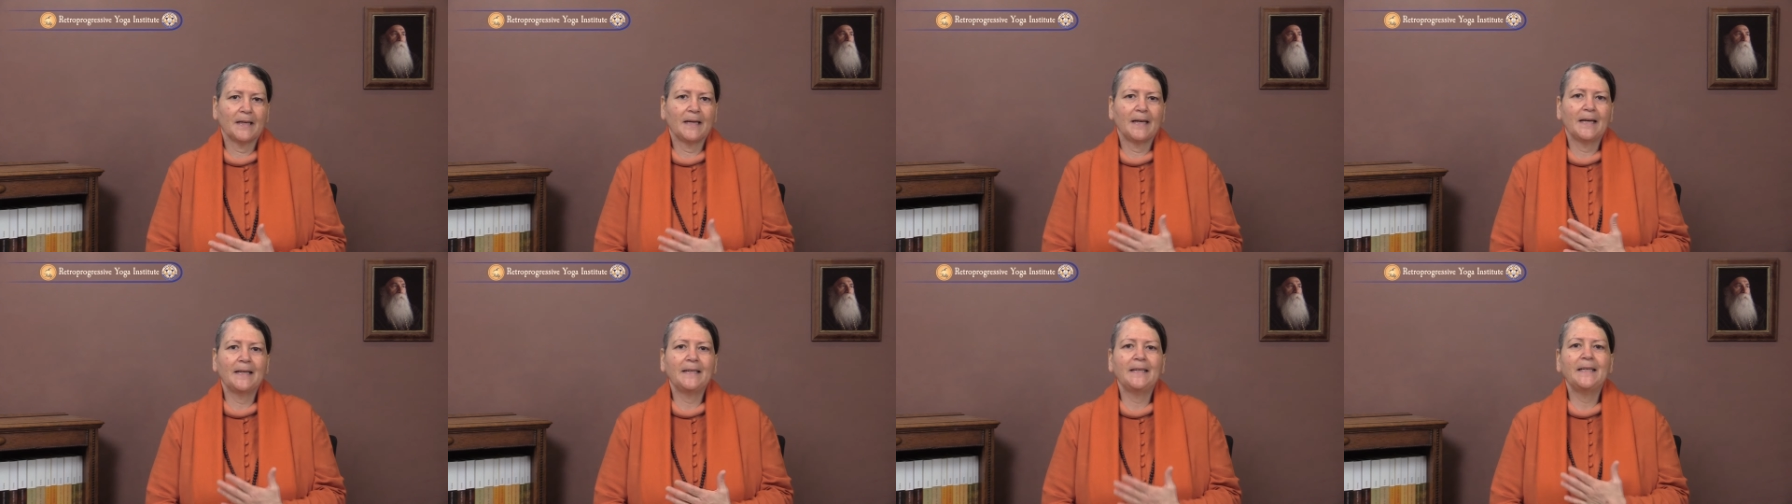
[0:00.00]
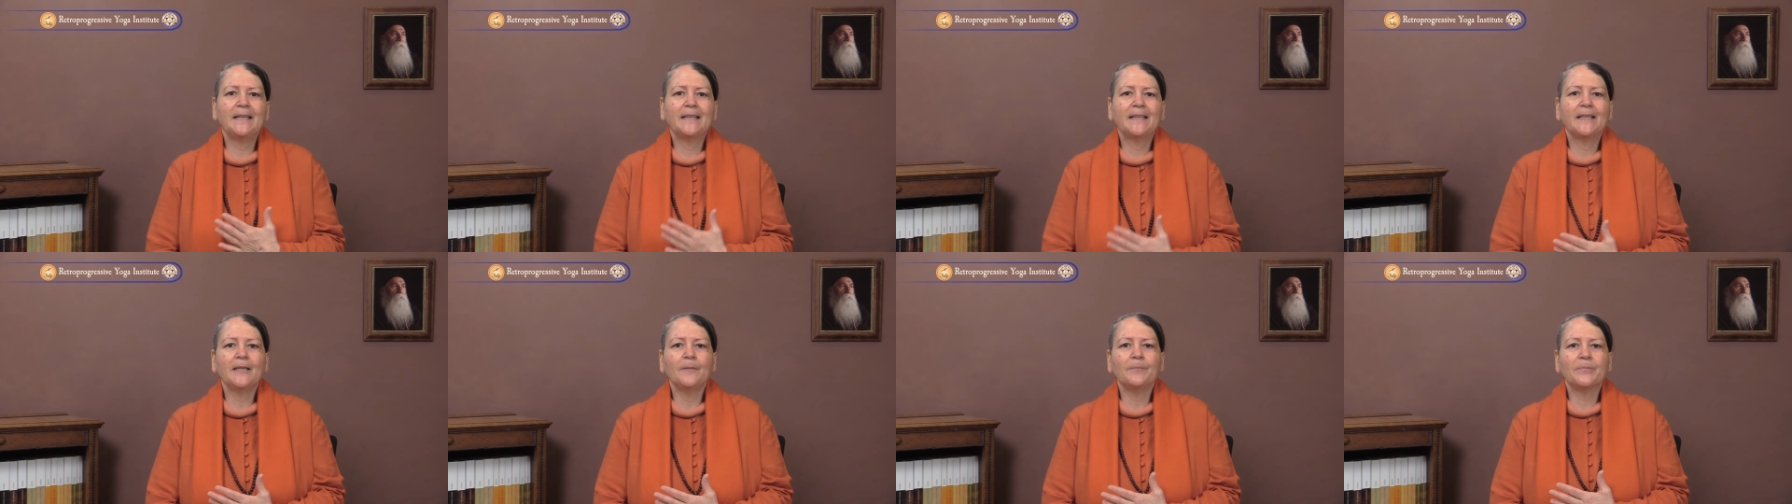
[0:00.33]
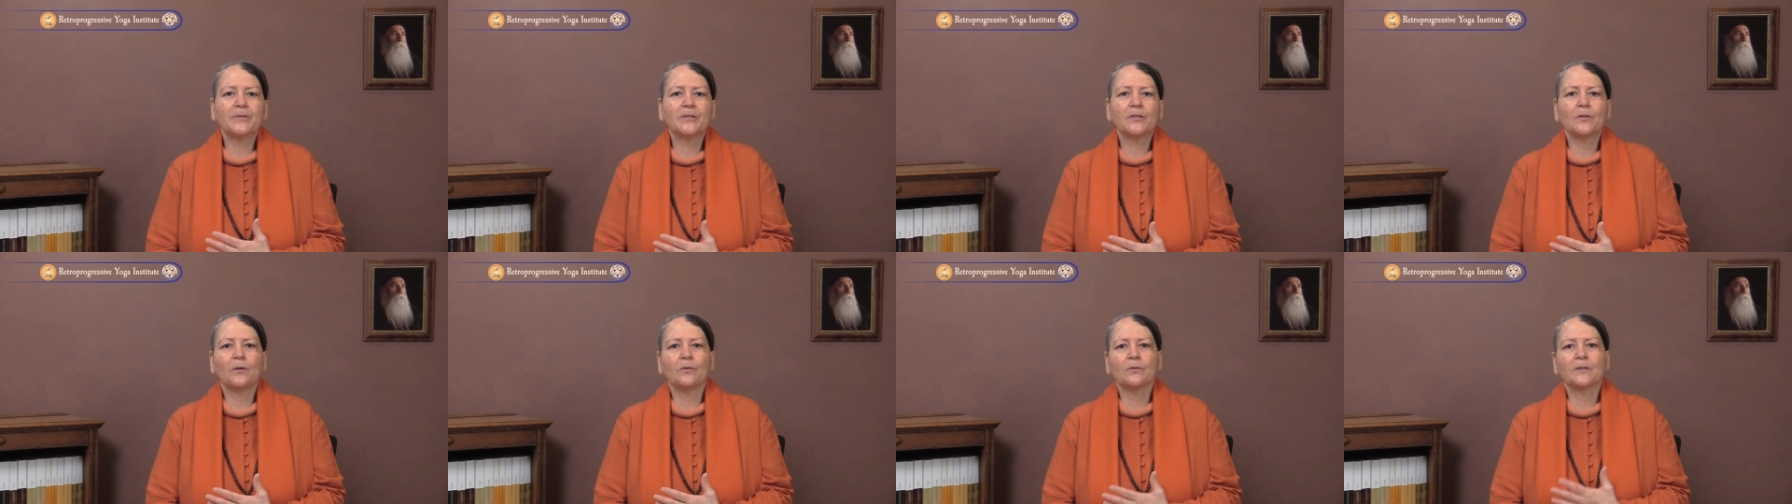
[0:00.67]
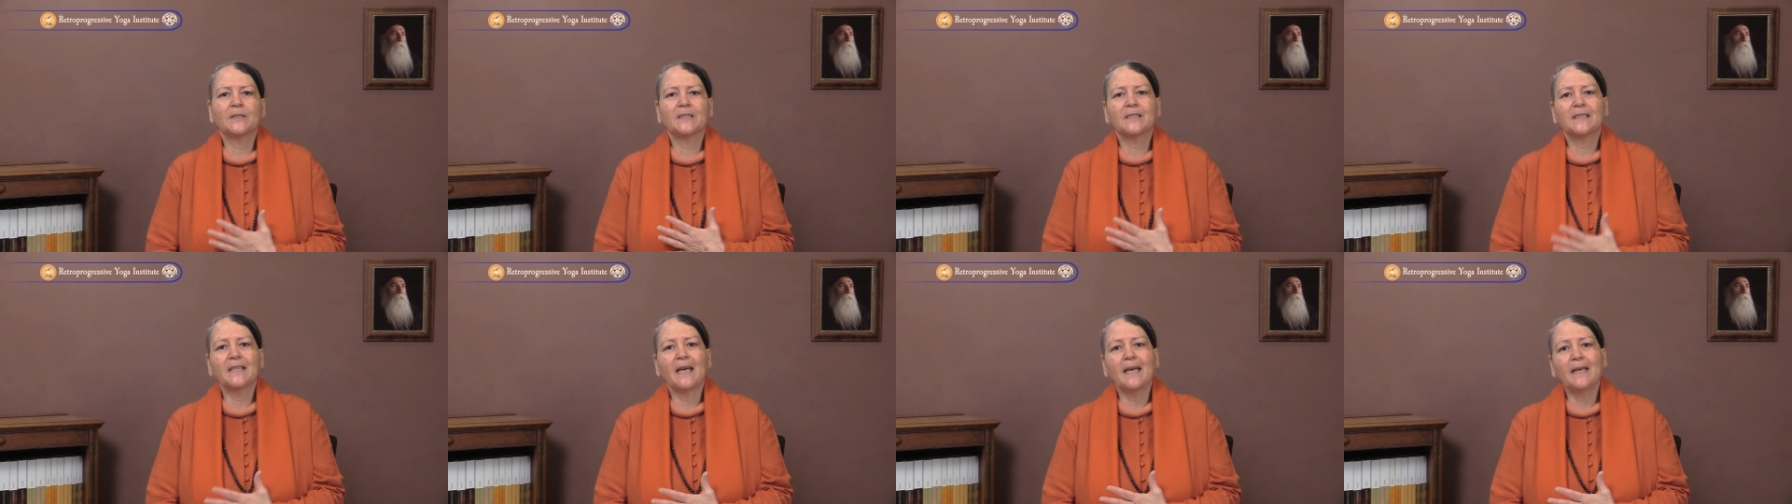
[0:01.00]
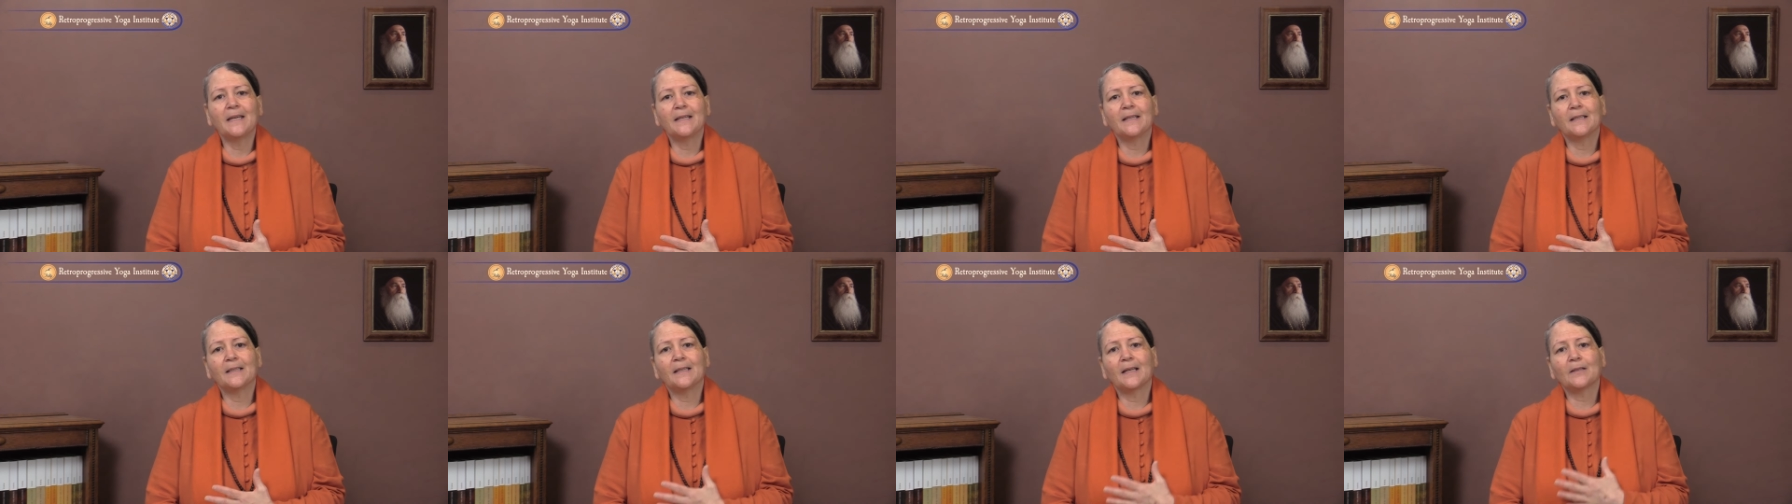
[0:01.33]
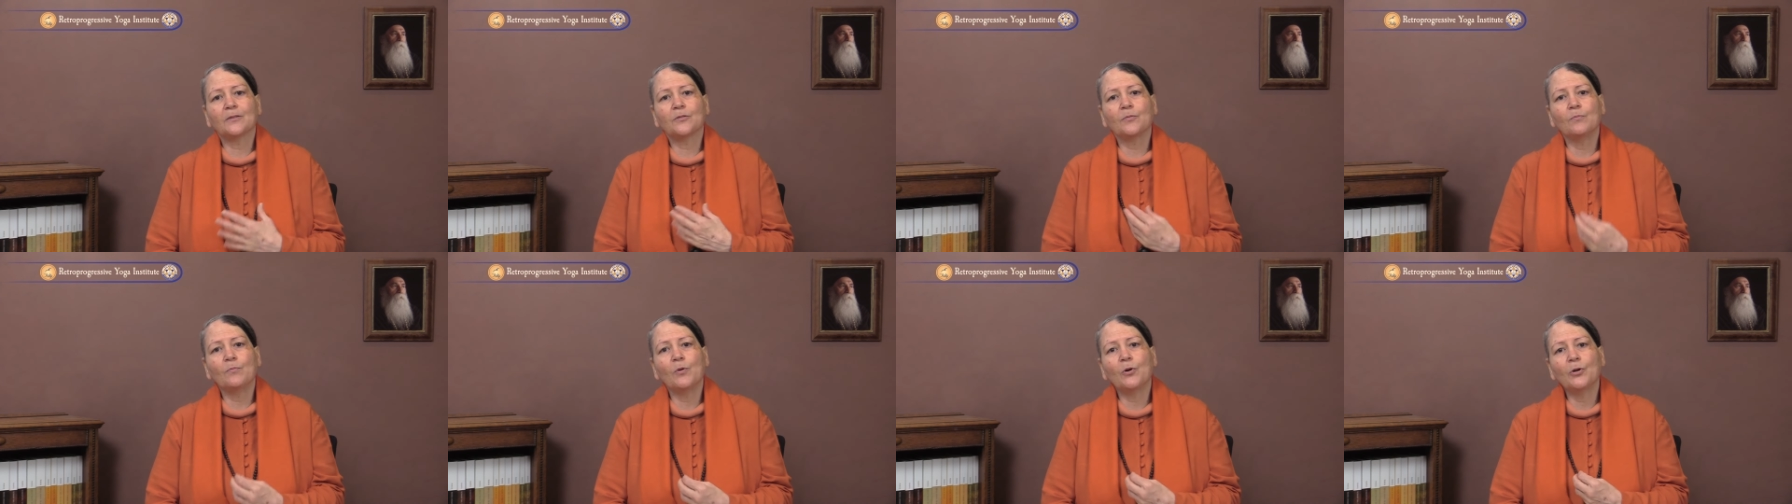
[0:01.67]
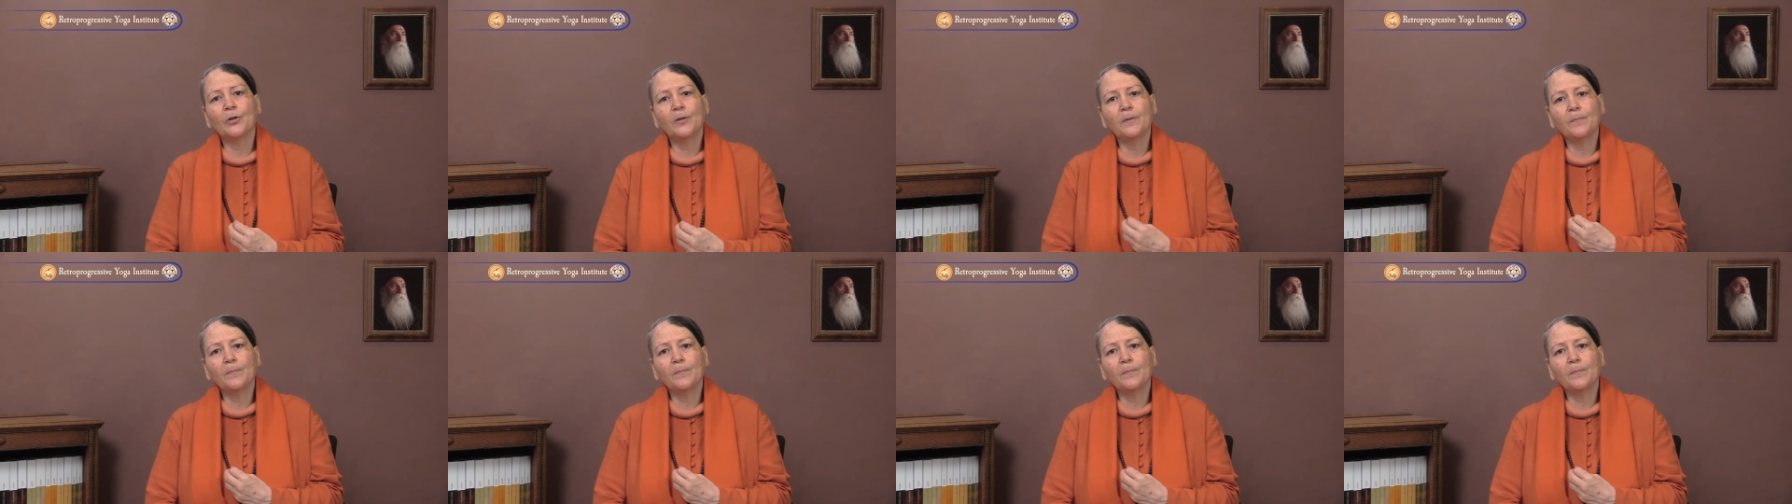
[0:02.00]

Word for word: And he keeps on saying that more